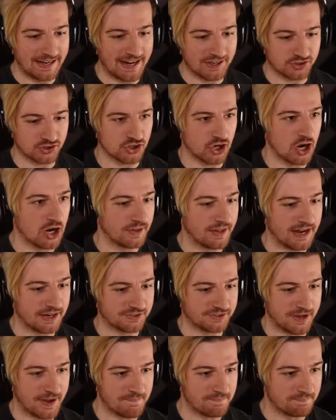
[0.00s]
Yes, sir.
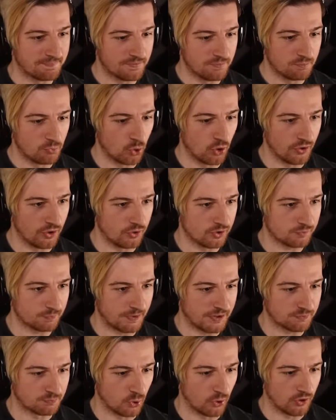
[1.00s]
That's it. More of those,
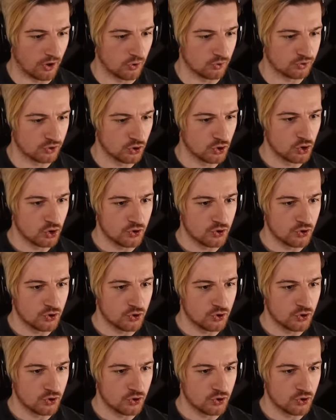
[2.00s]
please. More of those.